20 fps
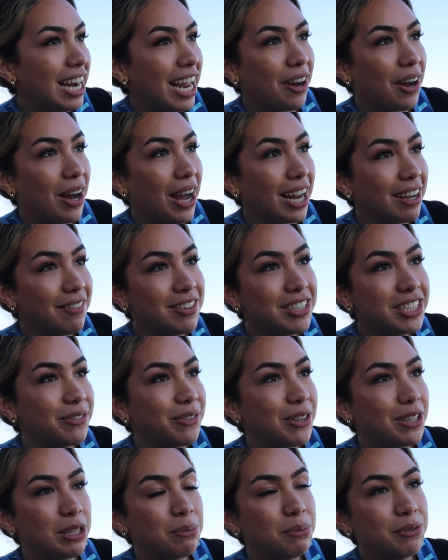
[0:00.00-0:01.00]
Now I haven't
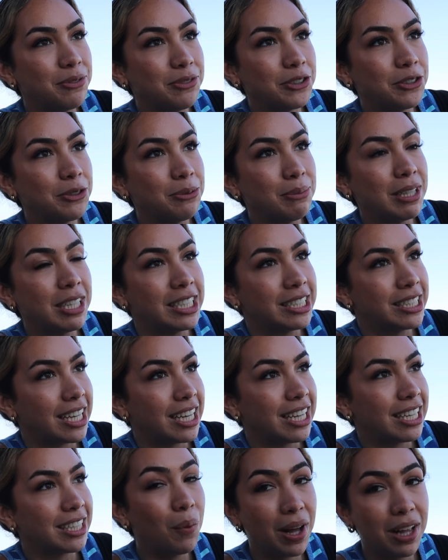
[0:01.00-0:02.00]
developed film in
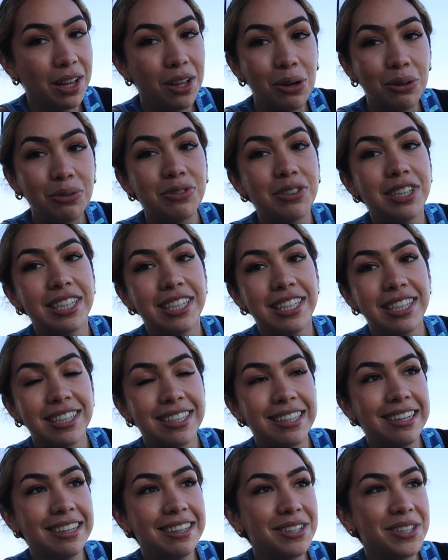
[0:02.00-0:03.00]
like well over a
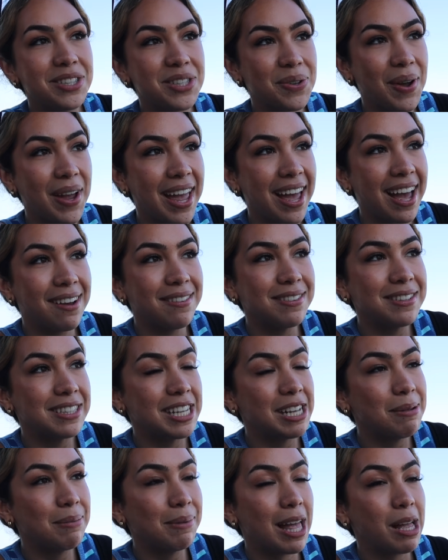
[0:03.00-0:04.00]
year, so I have
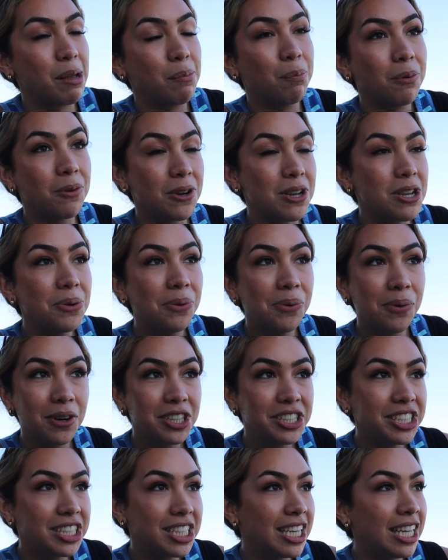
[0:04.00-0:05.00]
some like
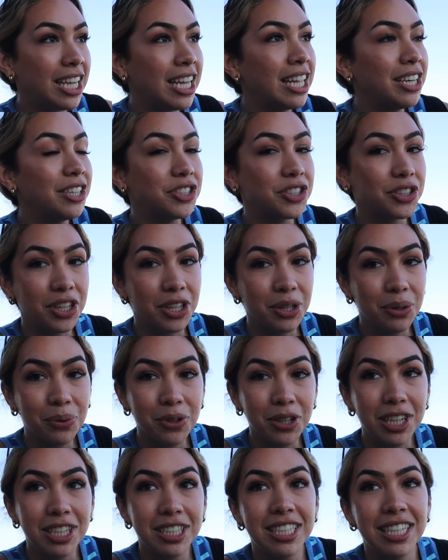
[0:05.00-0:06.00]
pre-quarantine, during
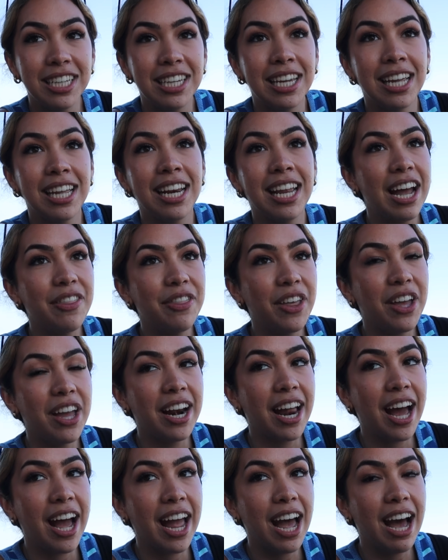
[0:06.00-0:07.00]
quarantine, and
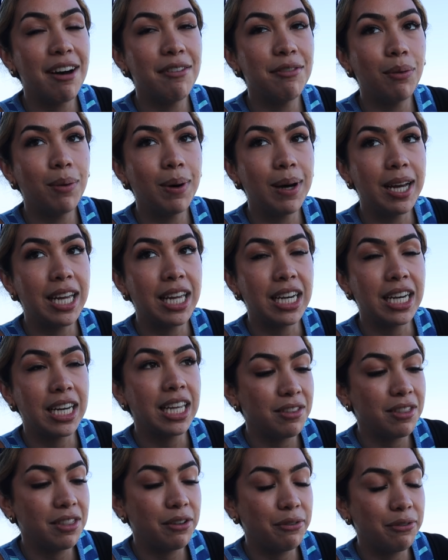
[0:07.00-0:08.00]
then I have
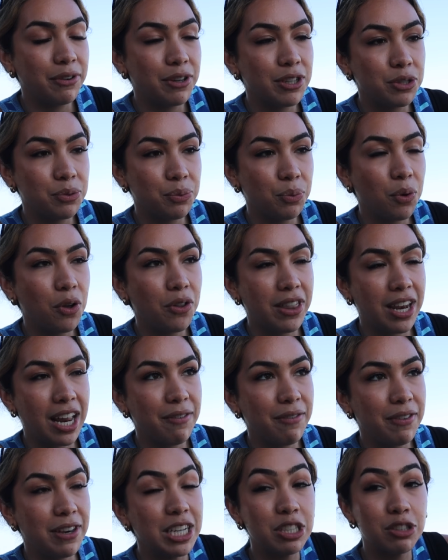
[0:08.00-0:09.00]
one, the first roll that
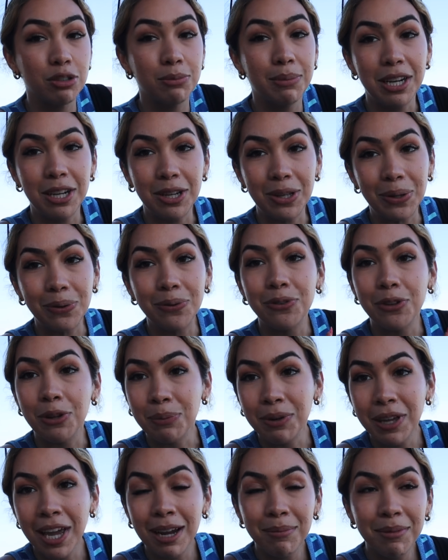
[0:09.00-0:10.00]
I finished for my new
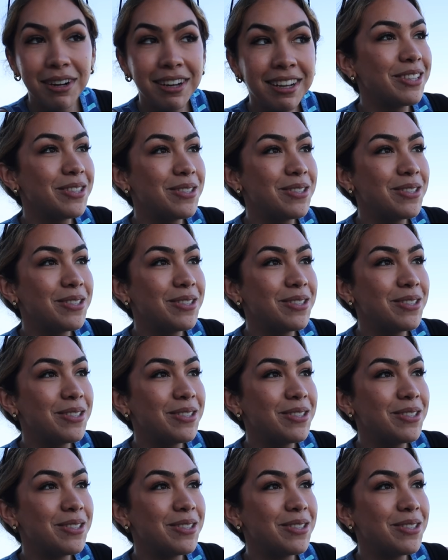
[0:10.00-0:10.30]
film camera.